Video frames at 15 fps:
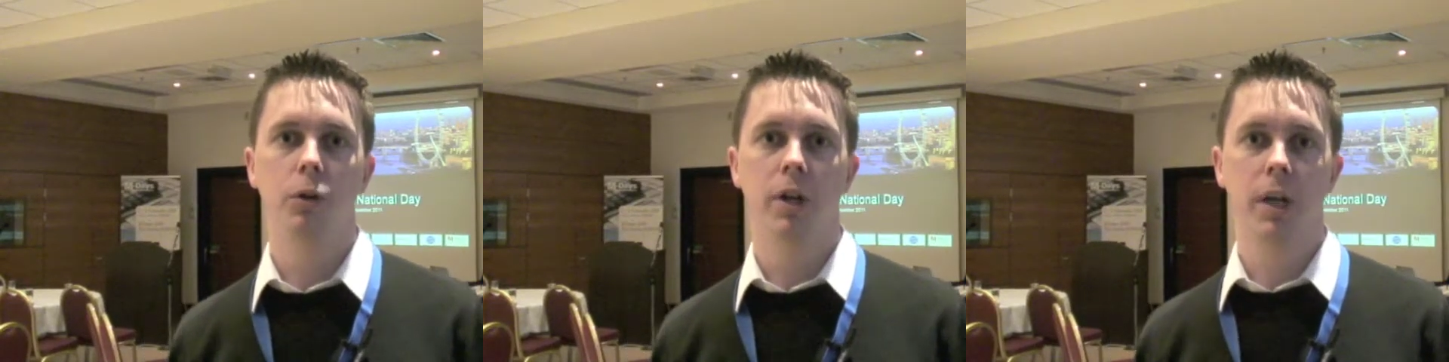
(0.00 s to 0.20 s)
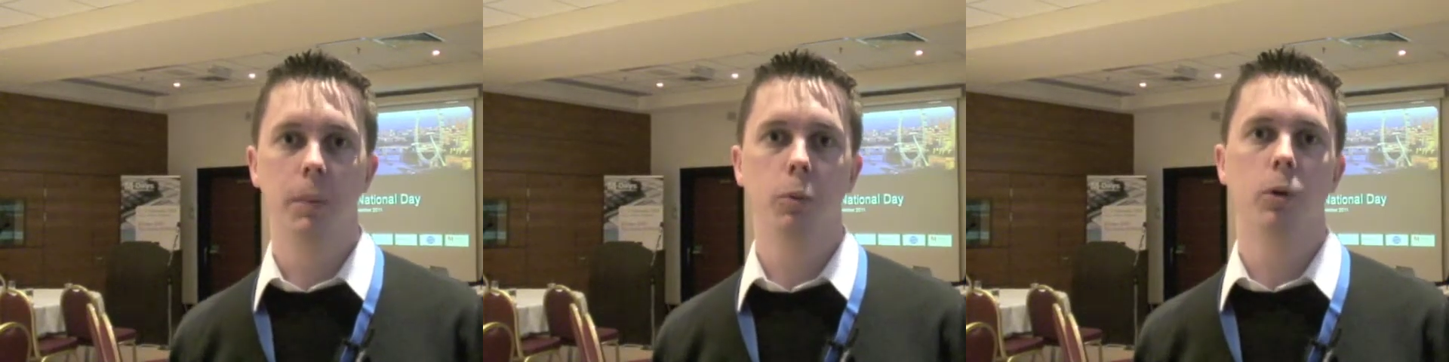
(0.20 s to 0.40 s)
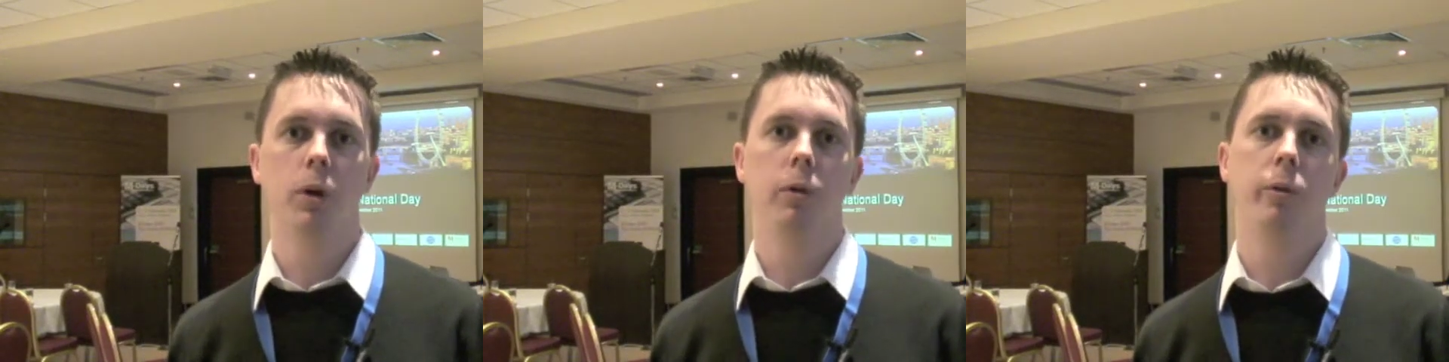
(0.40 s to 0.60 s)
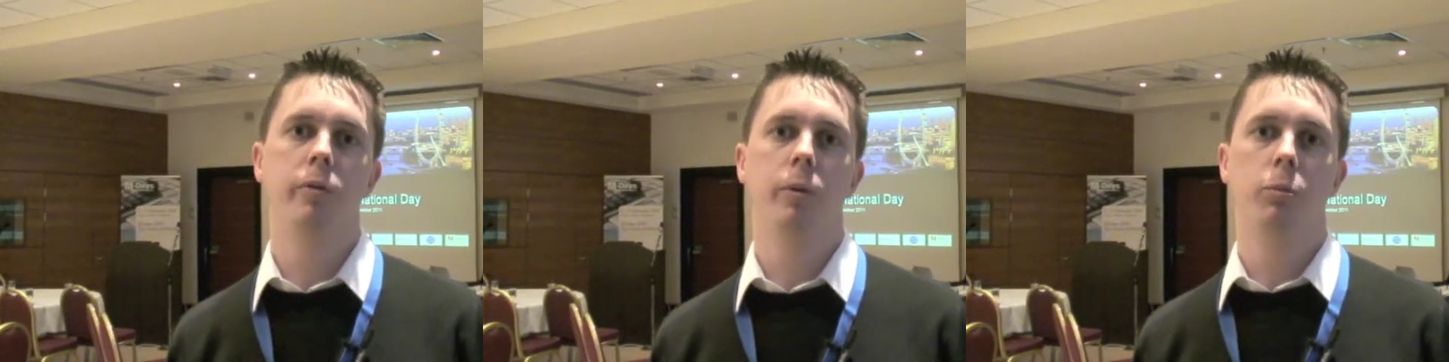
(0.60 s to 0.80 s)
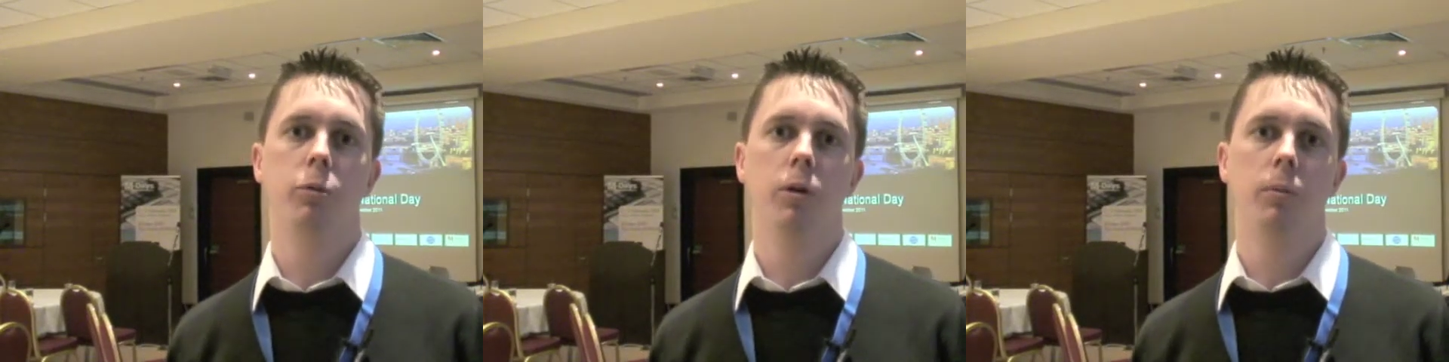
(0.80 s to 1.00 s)
who came to us
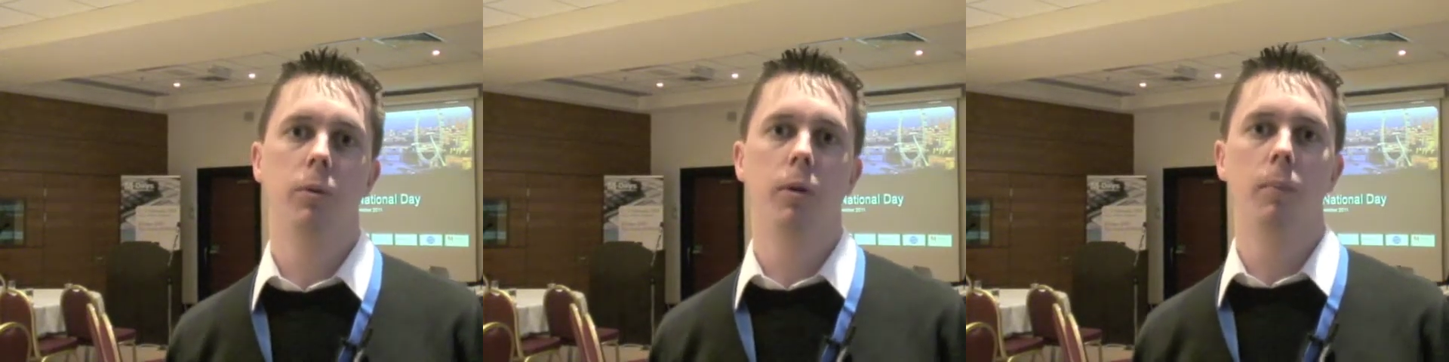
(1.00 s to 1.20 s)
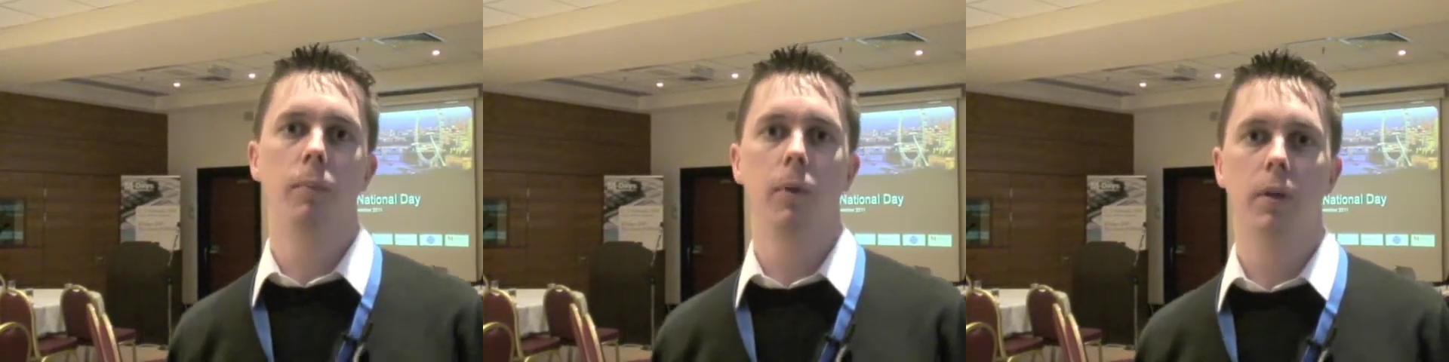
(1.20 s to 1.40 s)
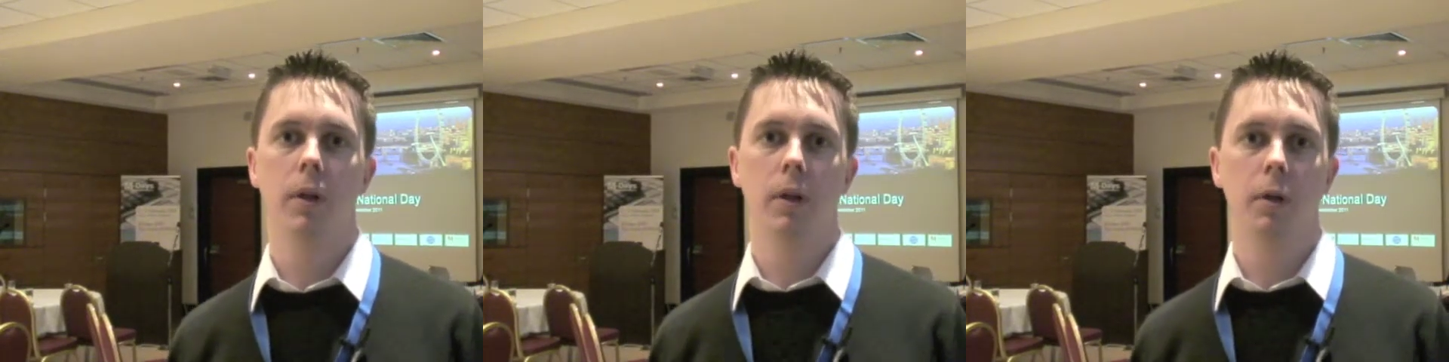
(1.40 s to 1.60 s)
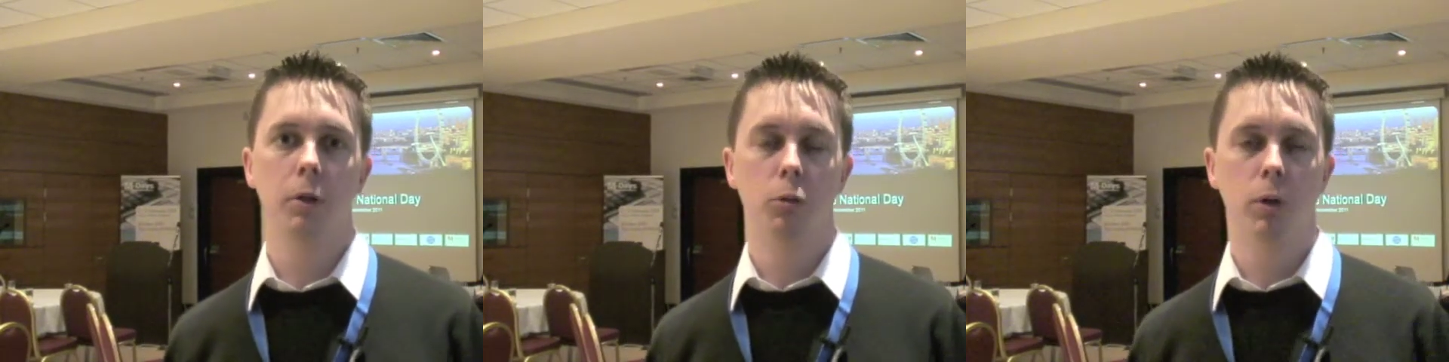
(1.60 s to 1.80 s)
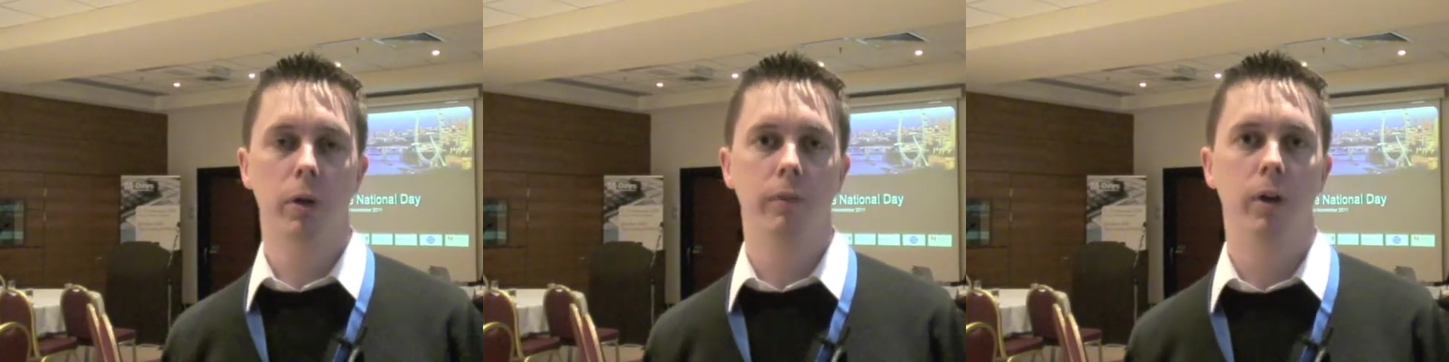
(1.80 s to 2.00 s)
with a problem that they're
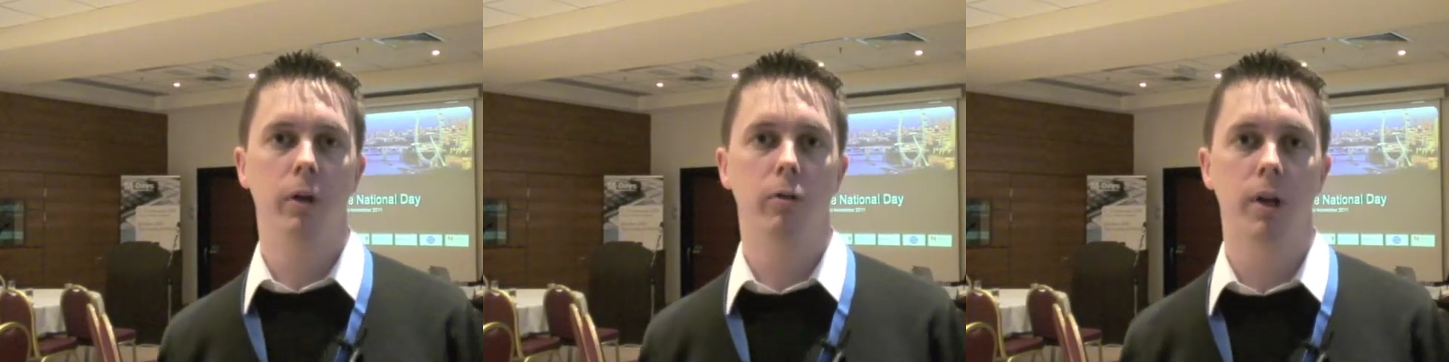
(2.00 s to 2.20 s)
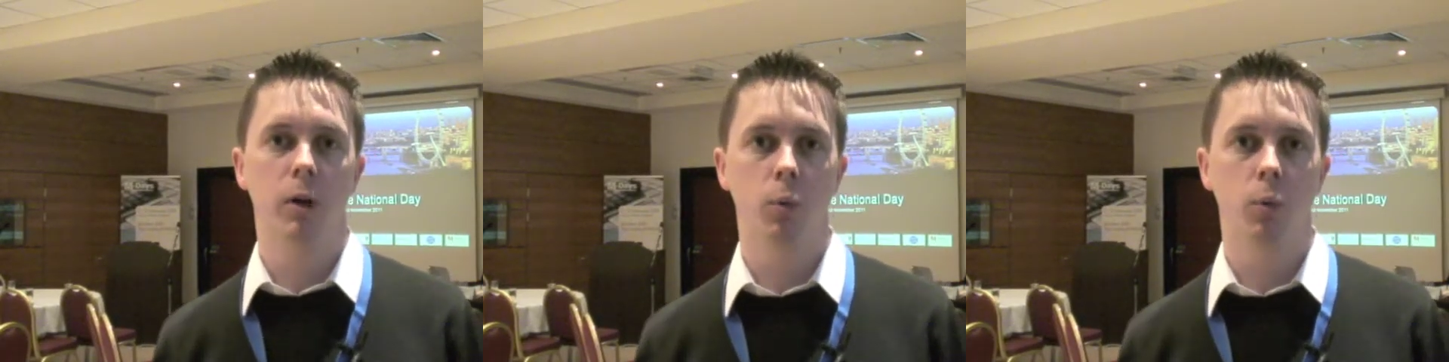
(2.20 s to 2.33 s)
trying to figure